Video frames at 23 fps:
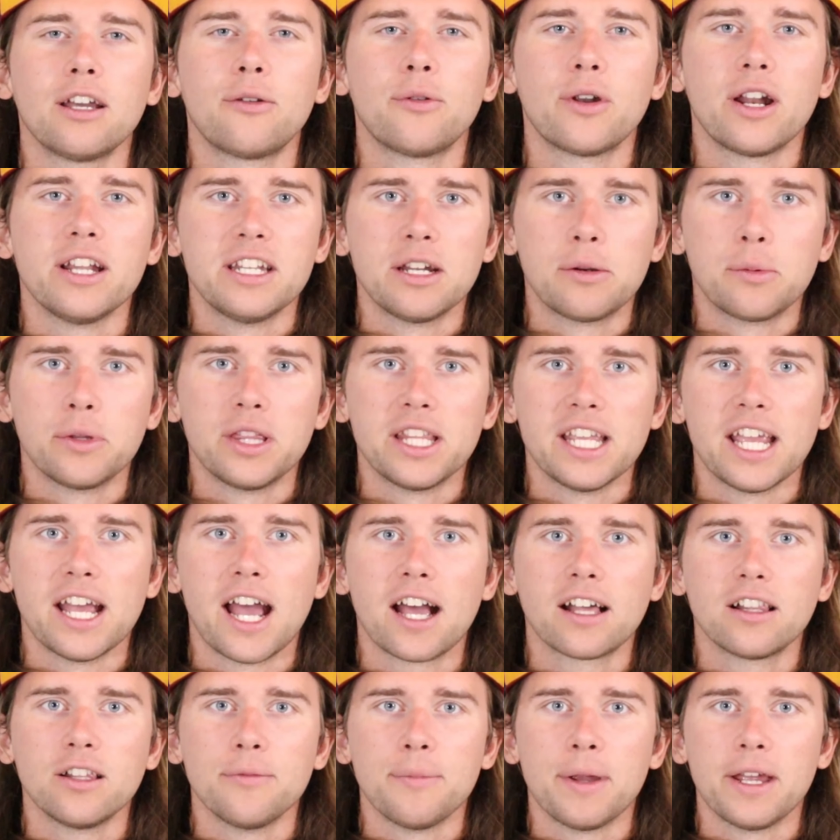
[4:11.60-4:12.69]
like what I did with the
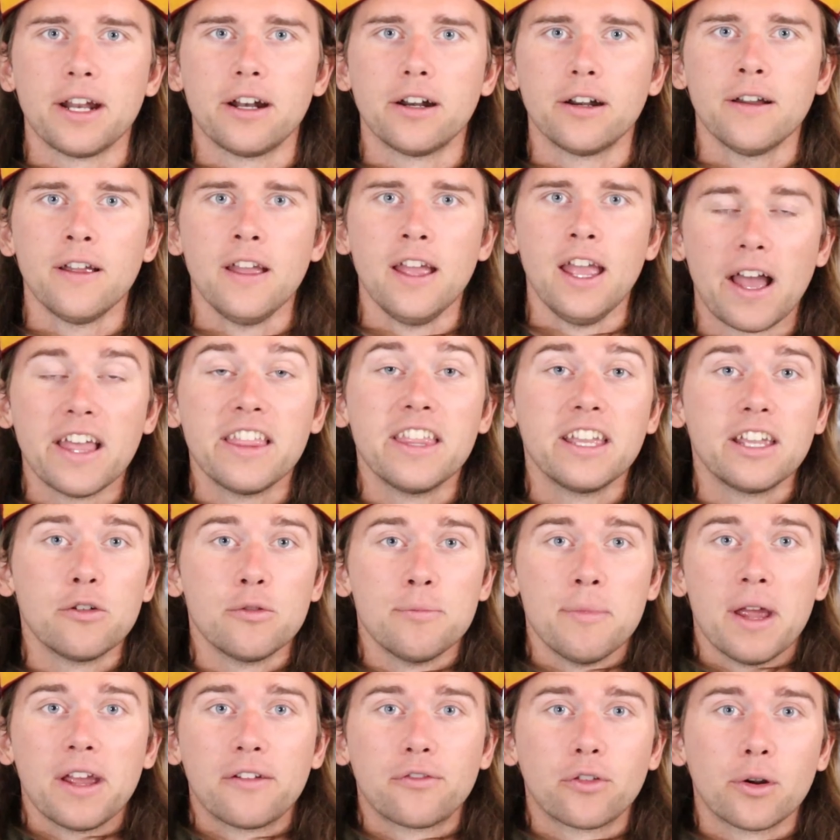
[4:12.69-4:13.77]
Acclimator. I think it would
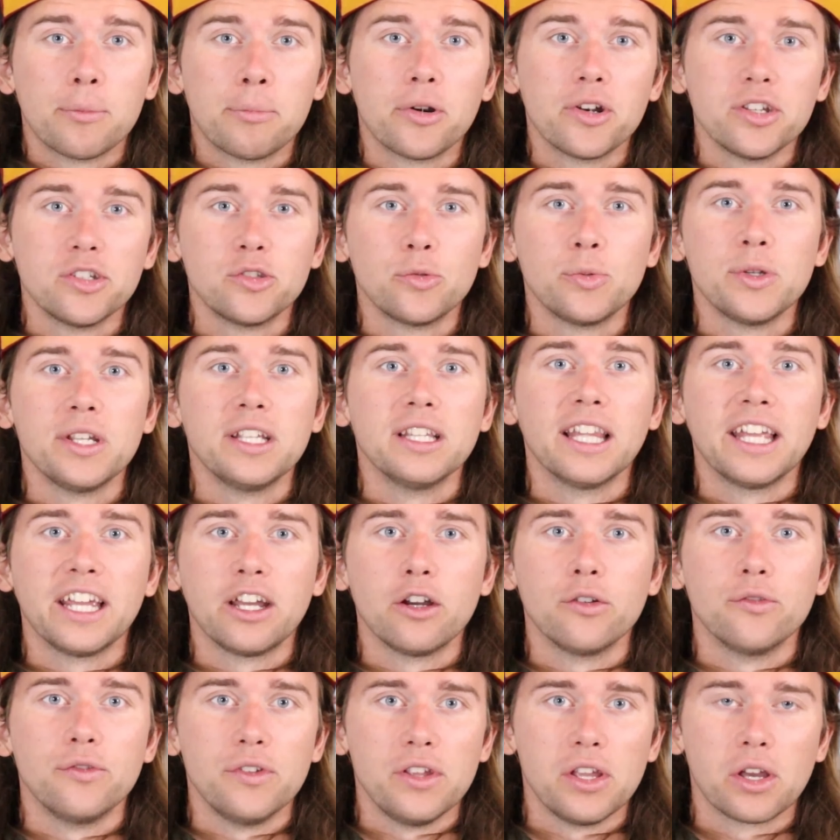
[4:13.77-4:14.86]
make for a pretty sweet
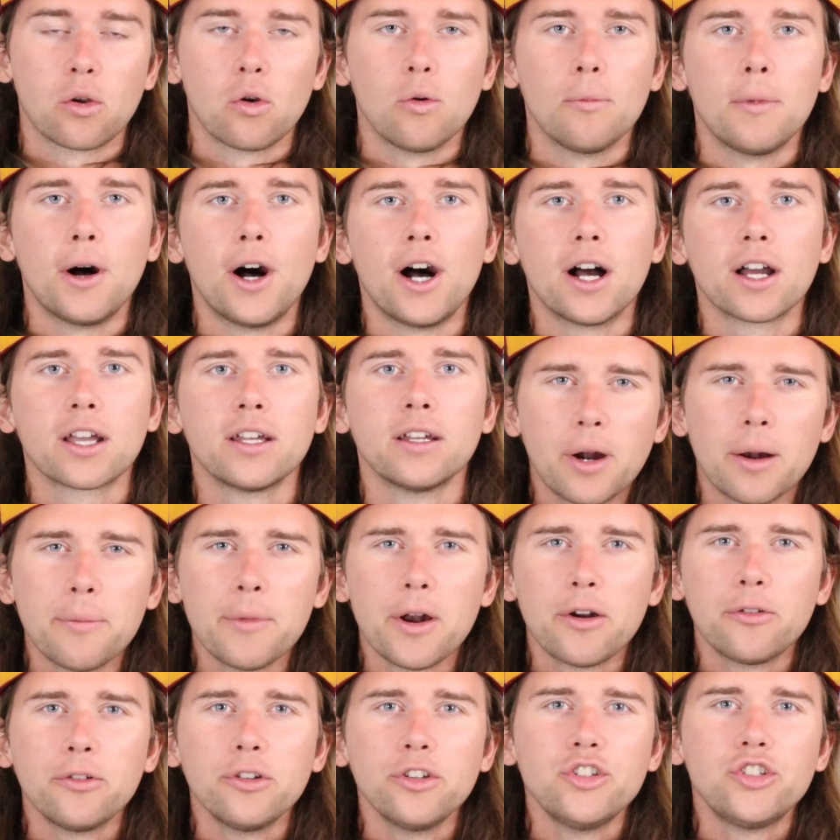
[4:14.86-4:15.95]
Lego vehicle mock, but I'm
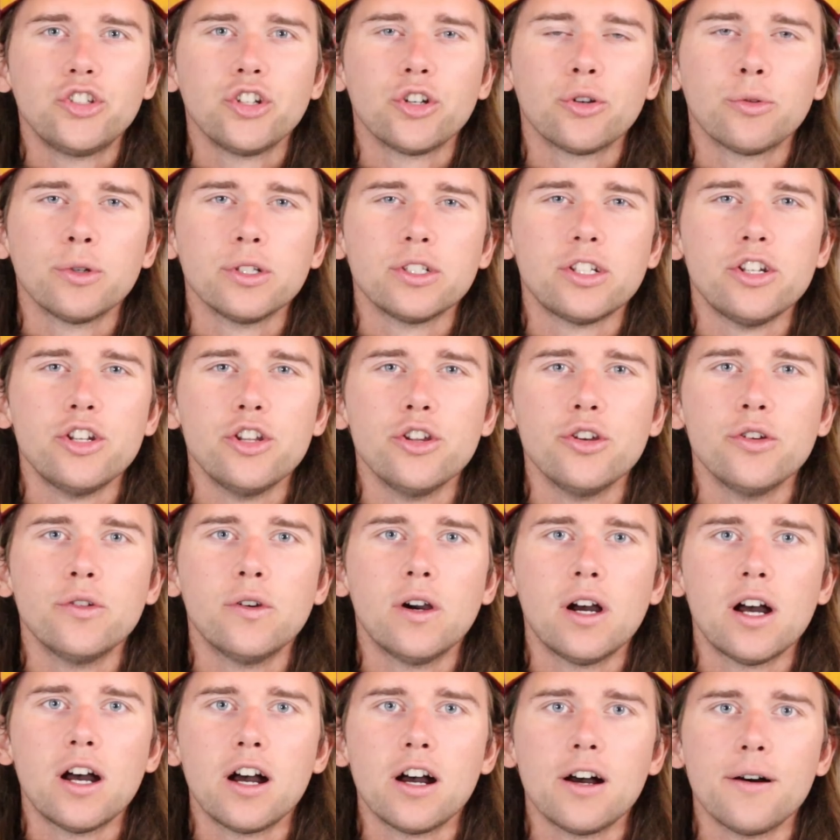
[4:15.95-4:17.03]
not really sure what to do.
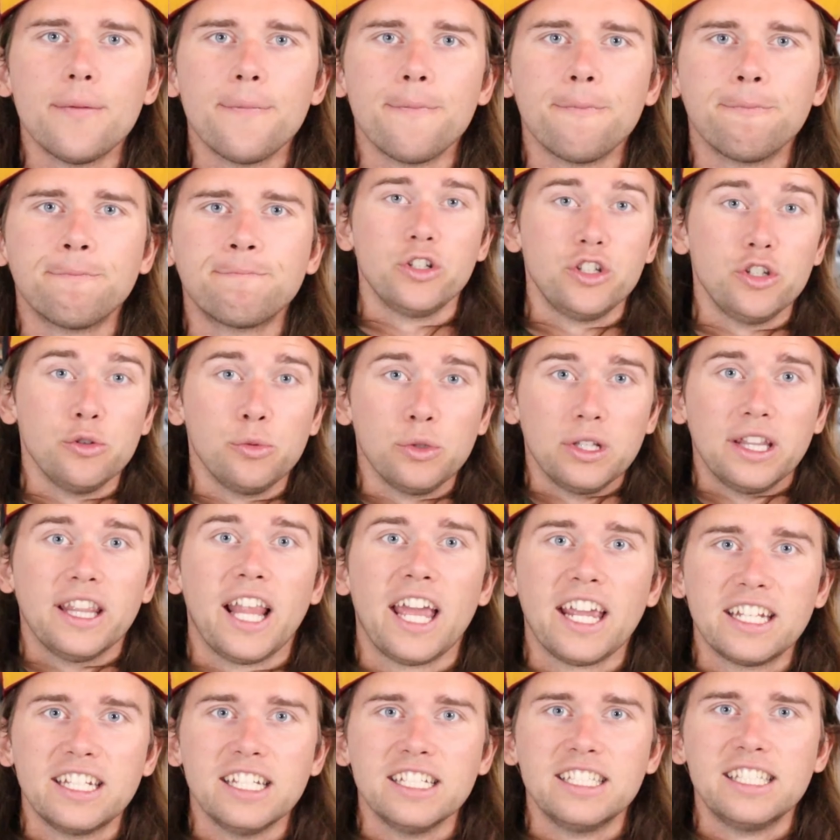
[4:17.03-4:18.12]
What you would
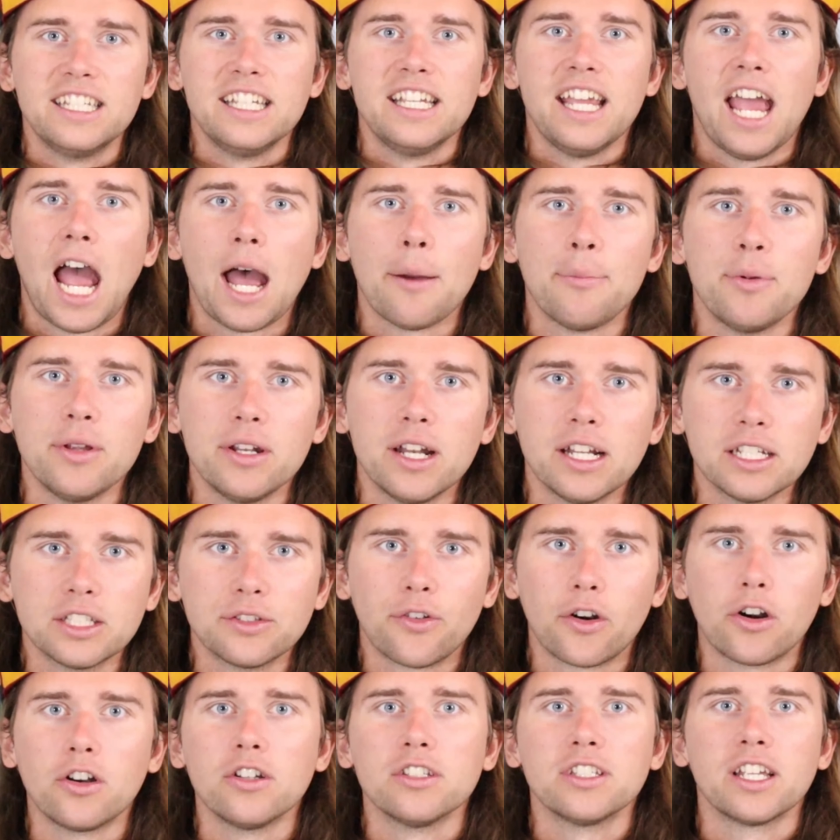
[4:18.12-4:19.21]
like to see happen as
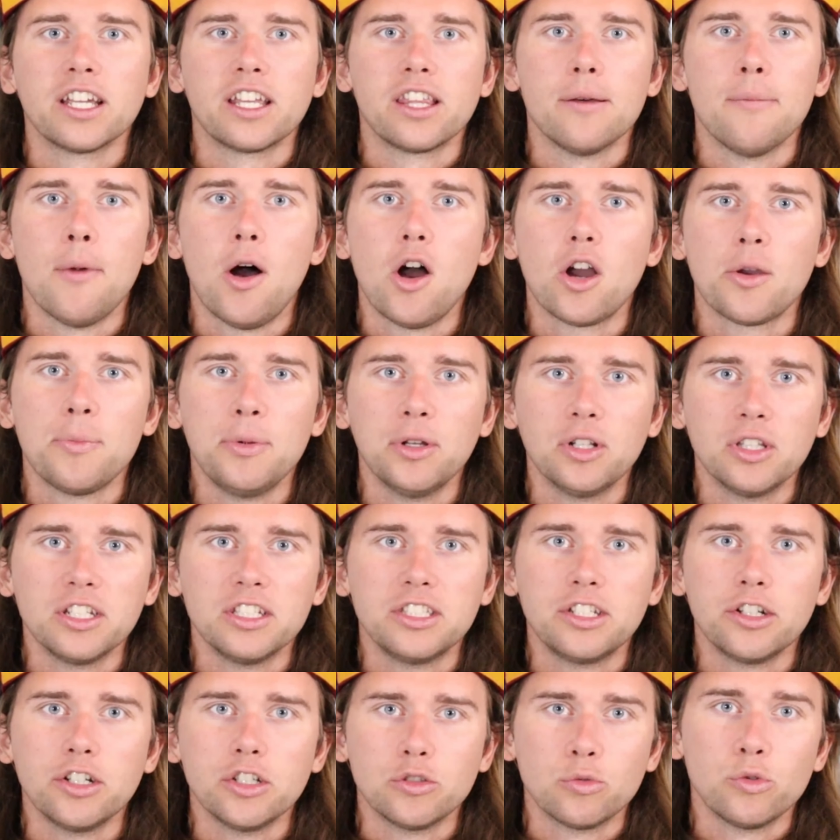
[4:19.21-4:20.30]
far as like the mock building
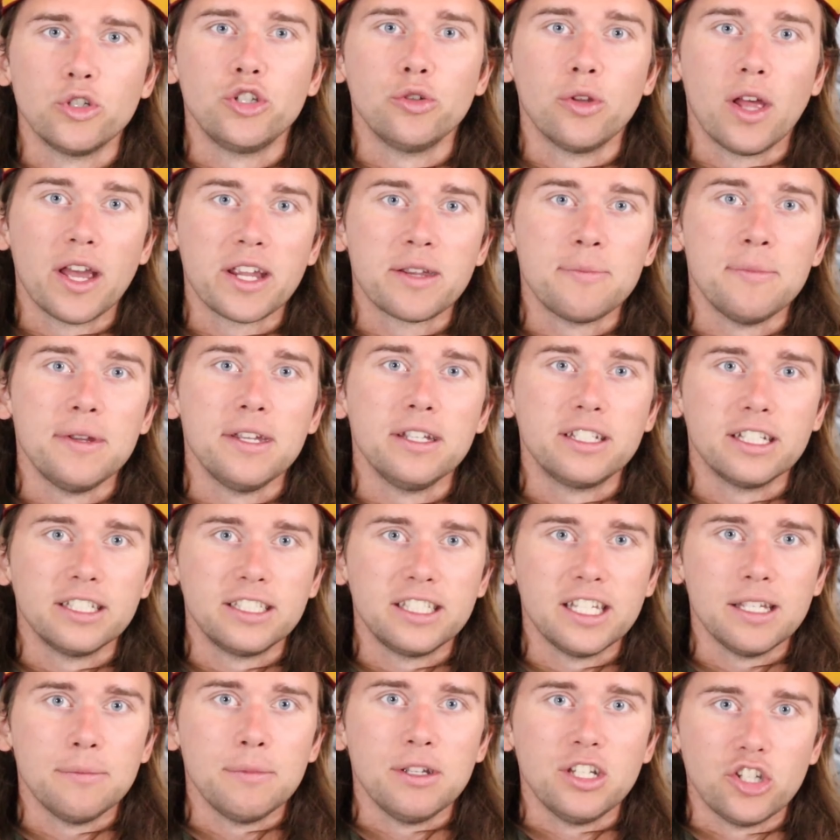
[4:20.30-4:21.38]
series. Would you like to
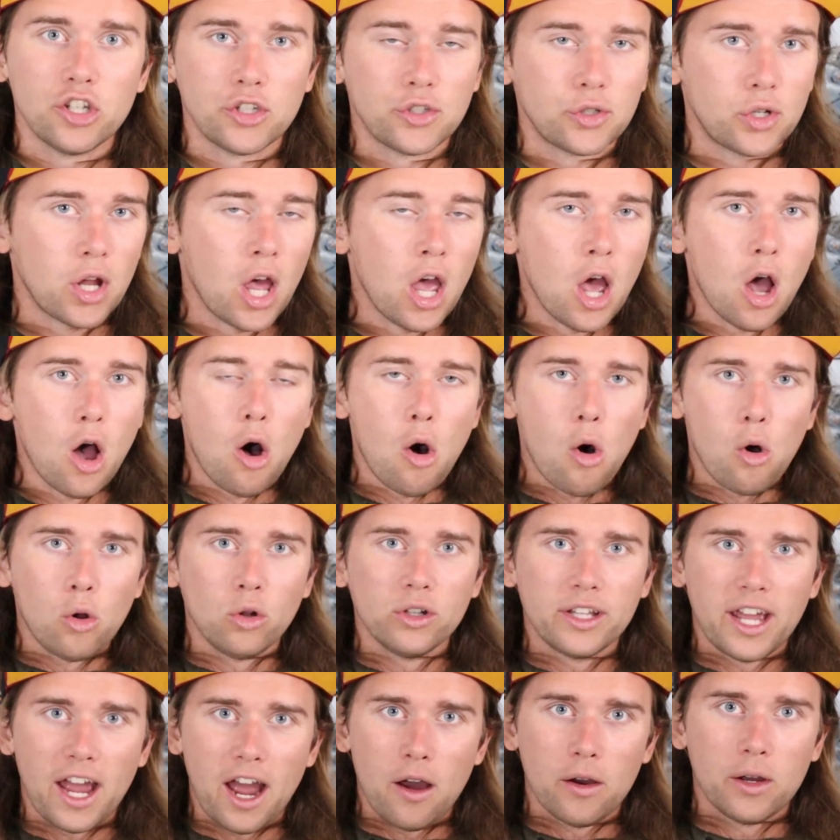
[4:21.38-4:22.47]
see me just
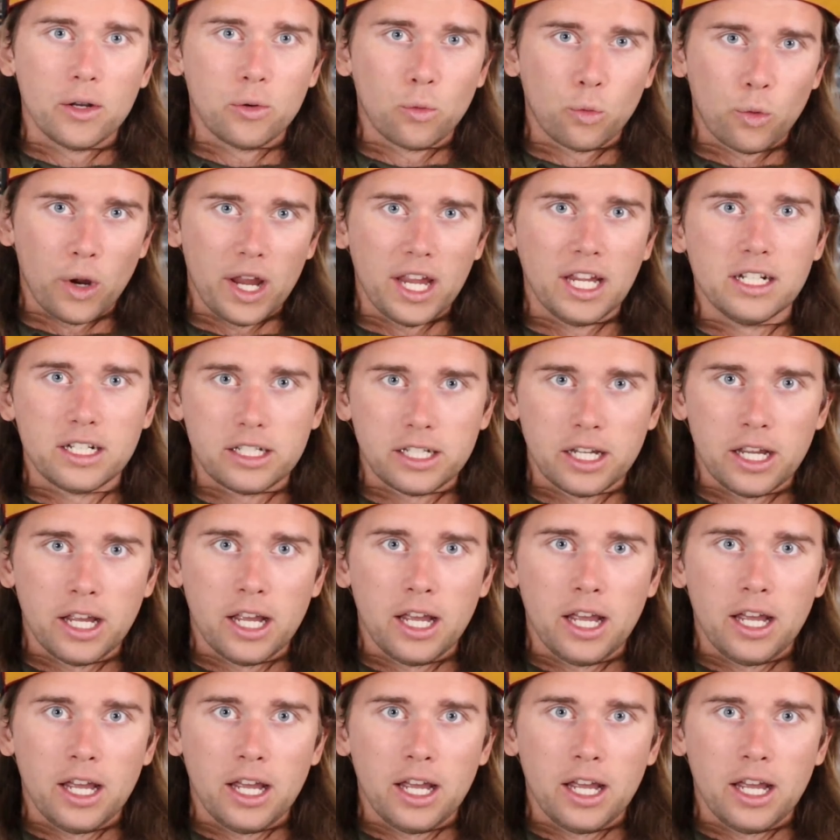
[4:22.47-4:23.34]
hold out and wait